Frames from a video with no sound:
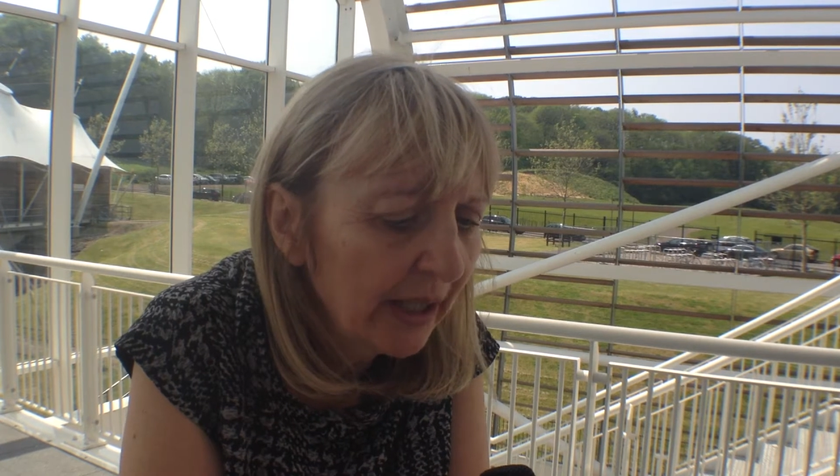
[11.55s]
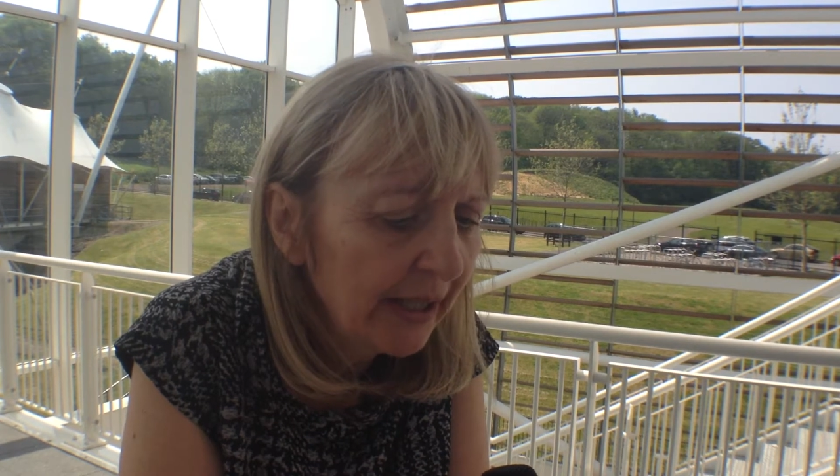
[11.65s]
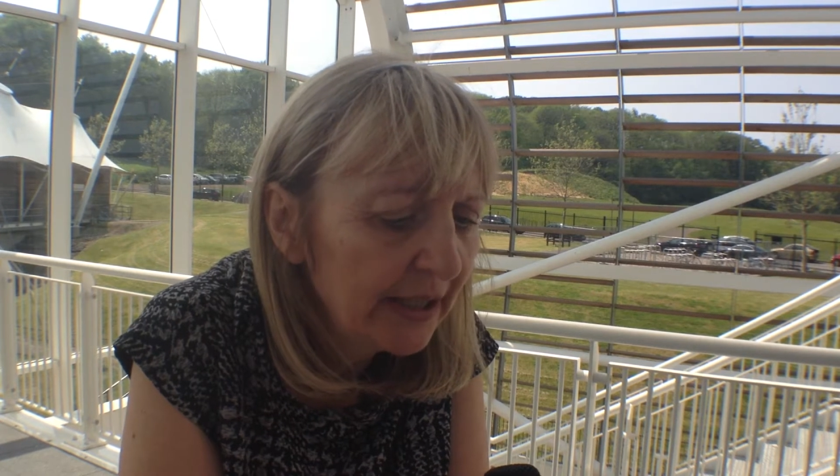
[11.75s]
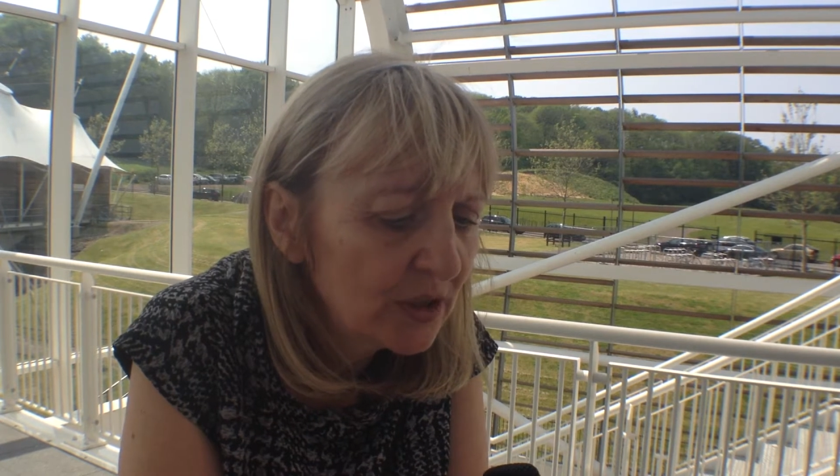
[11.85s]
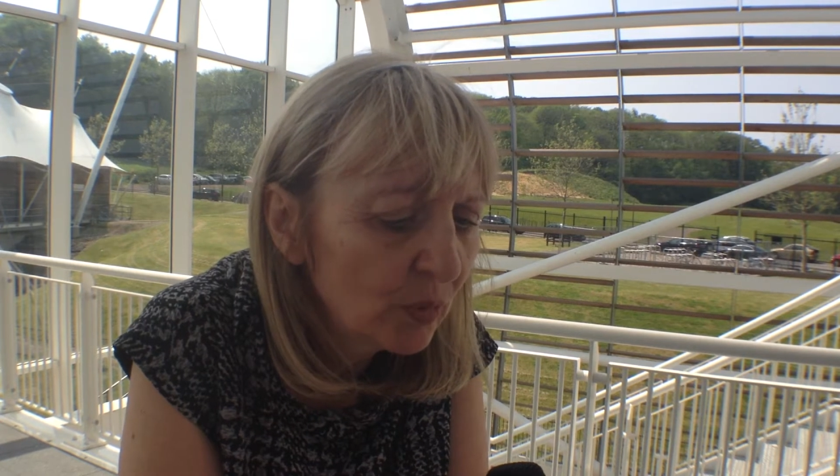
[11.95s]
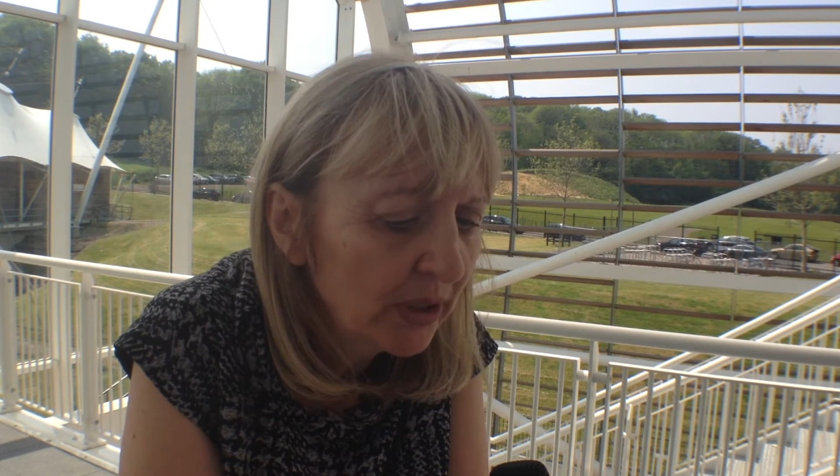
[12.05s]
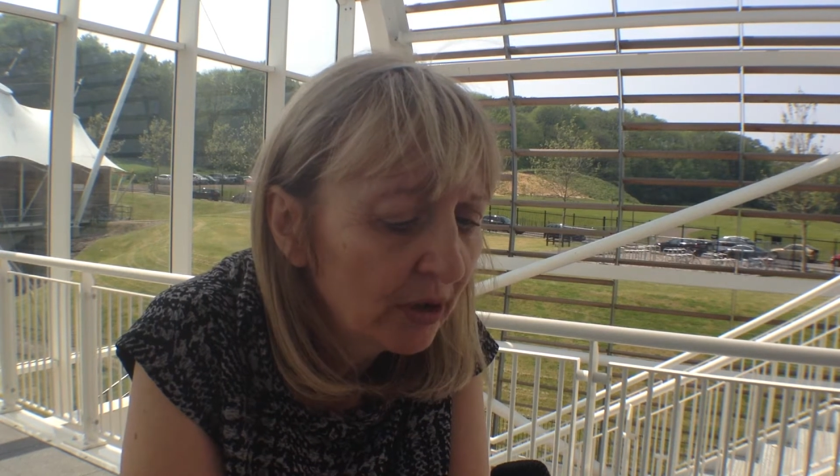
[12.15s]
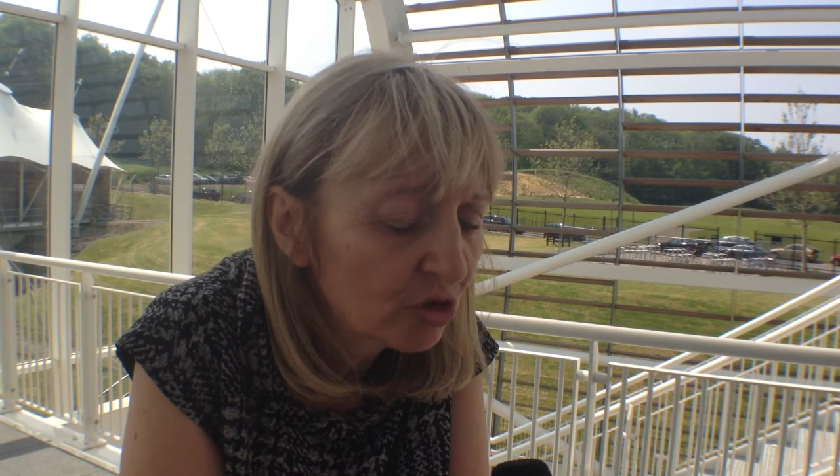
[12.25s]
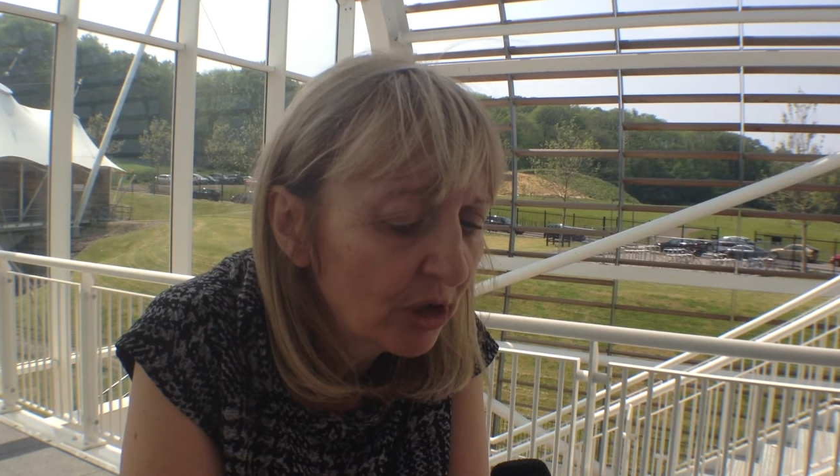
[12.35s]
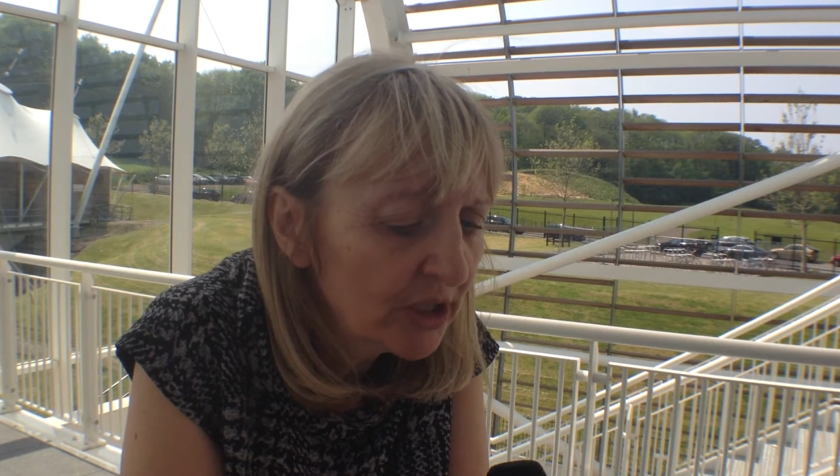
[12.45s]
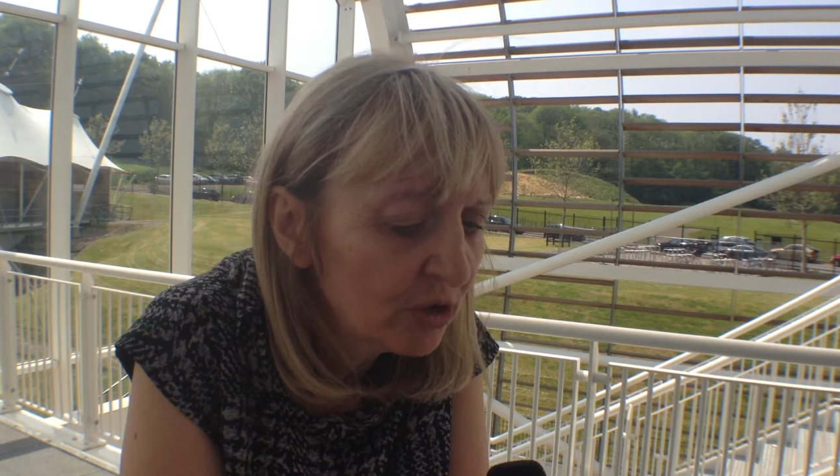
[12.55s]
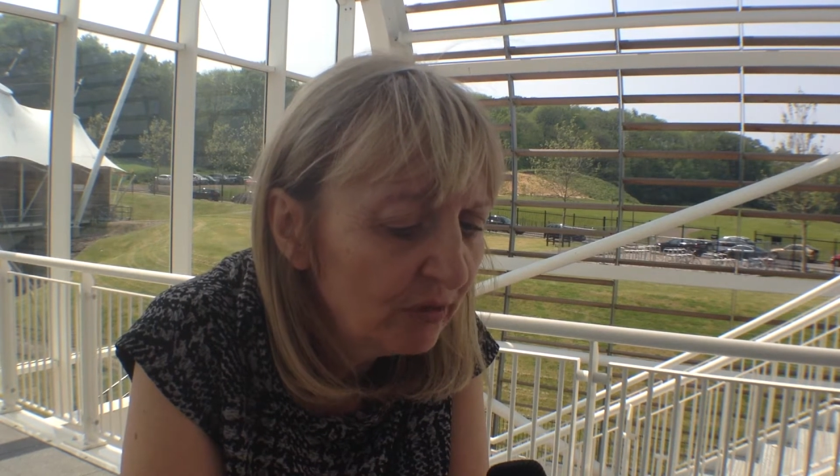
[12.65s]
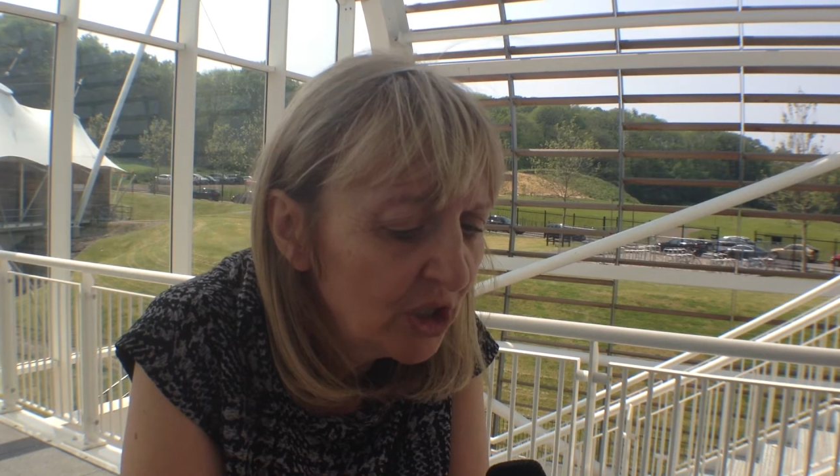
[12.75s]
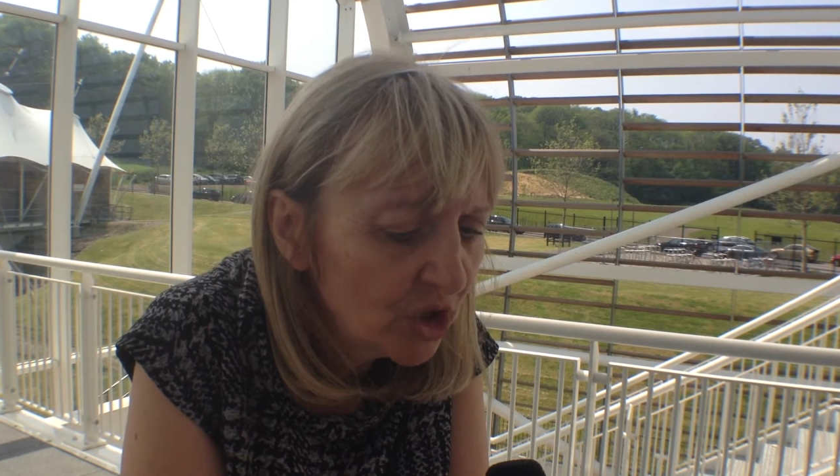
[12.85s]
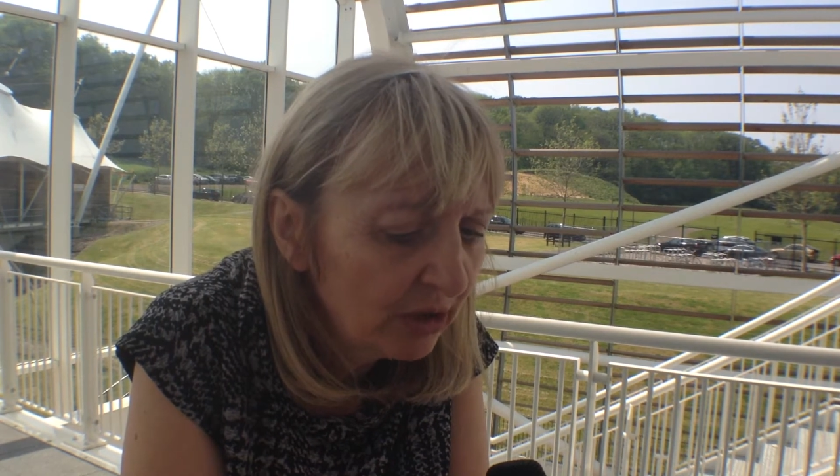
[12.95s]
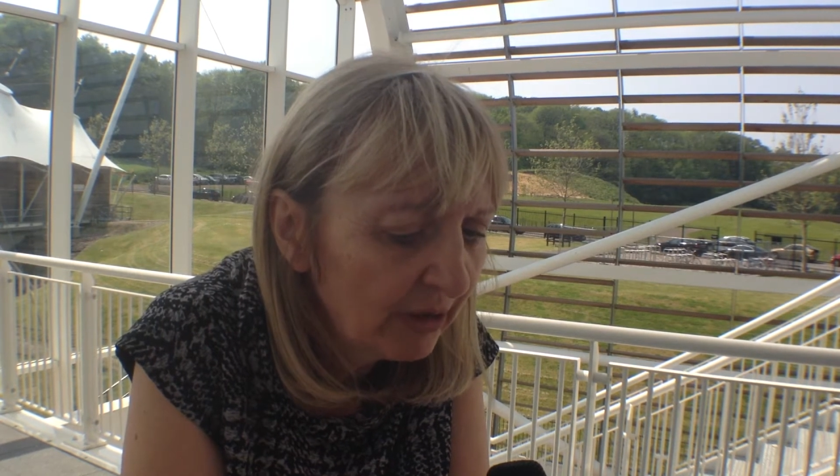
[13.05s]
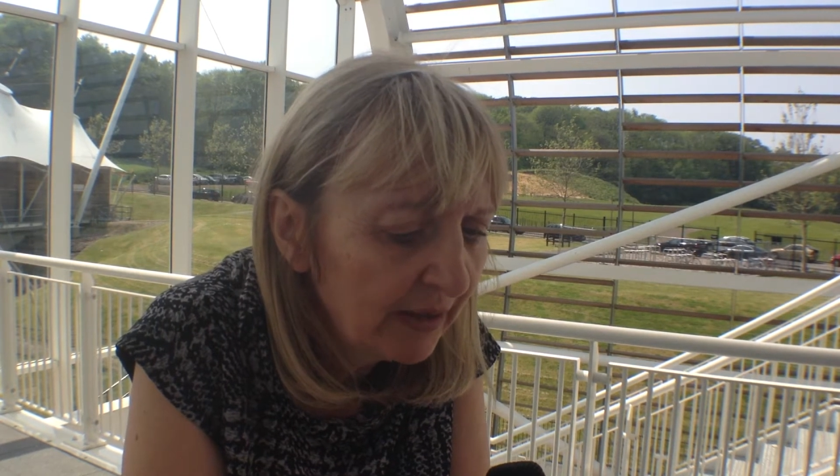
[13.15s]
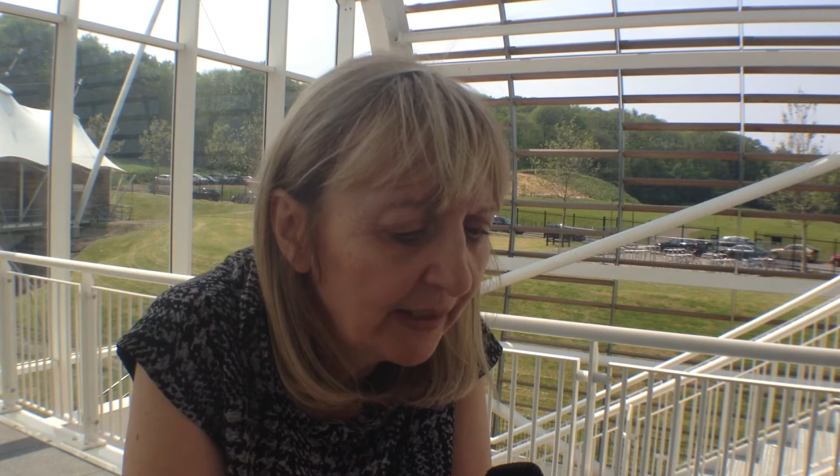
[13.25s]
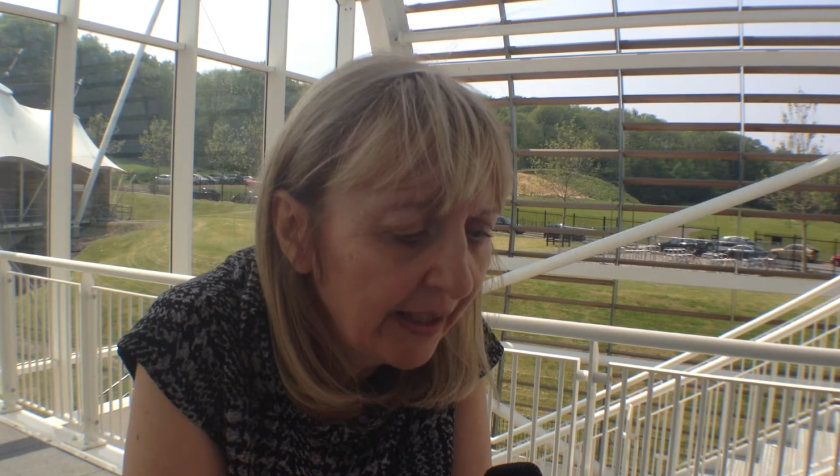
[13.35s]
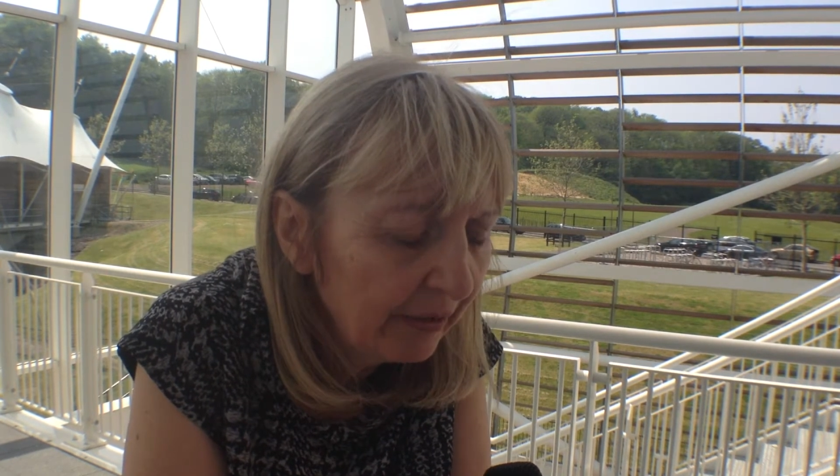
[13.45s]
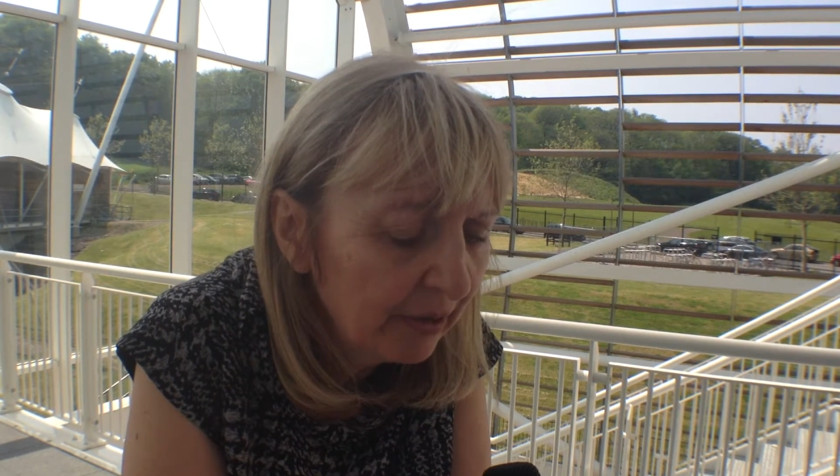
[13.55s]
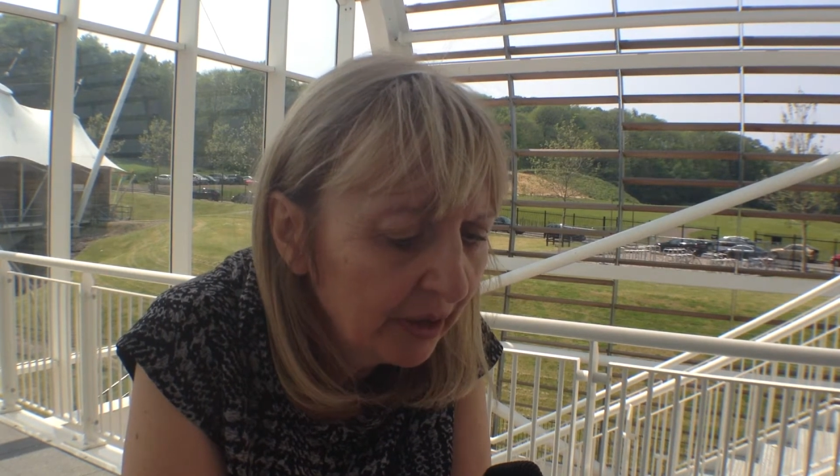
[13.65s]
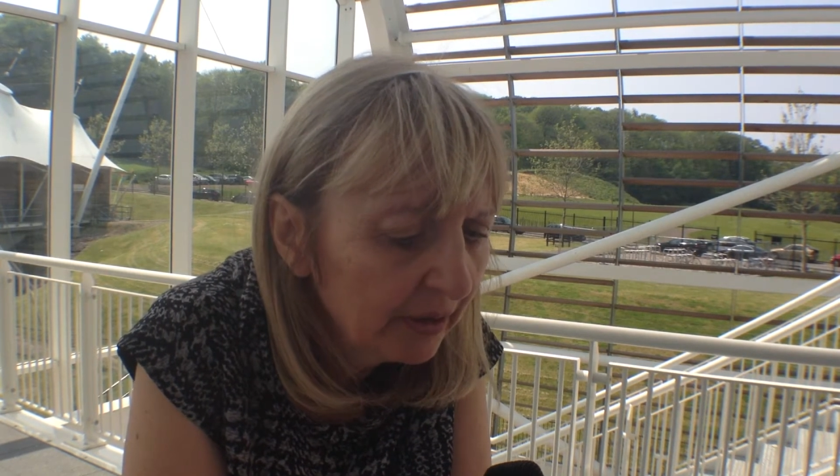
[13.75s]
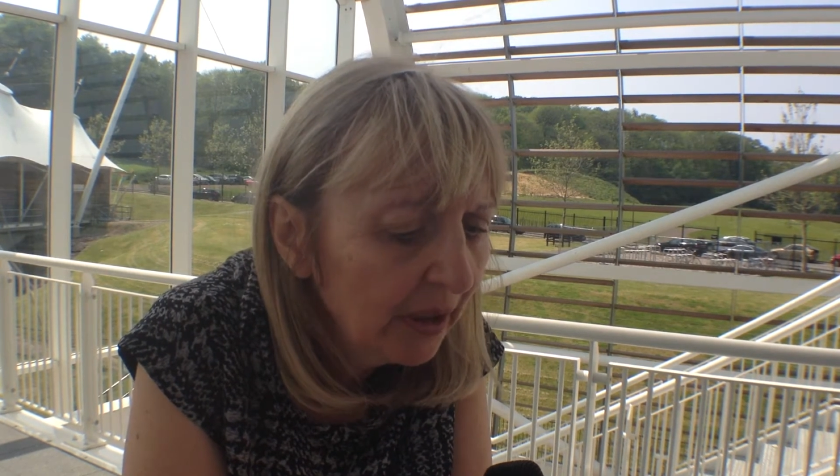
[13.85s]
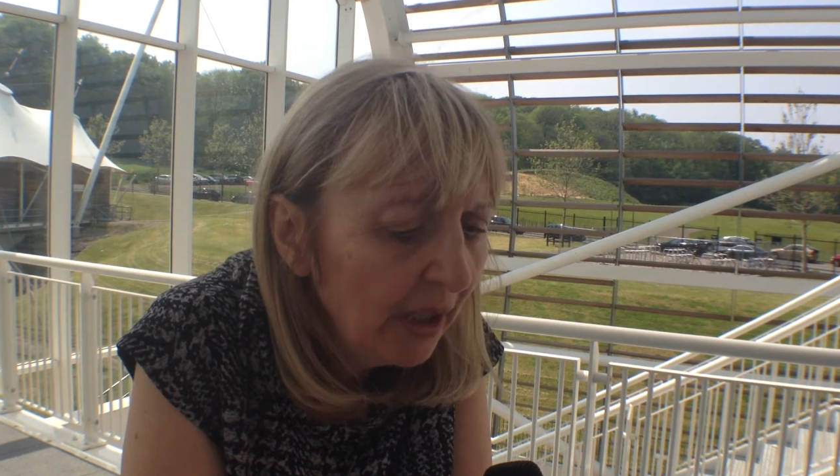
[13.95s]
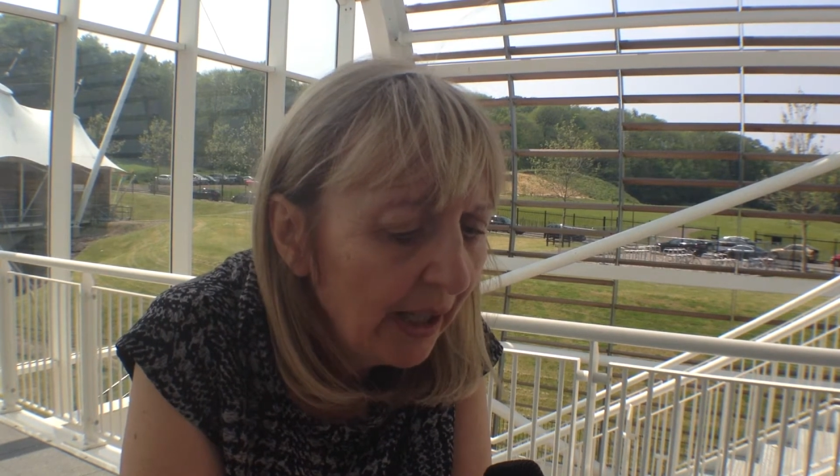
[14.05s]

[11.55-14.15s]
and we are trying to regenerate the area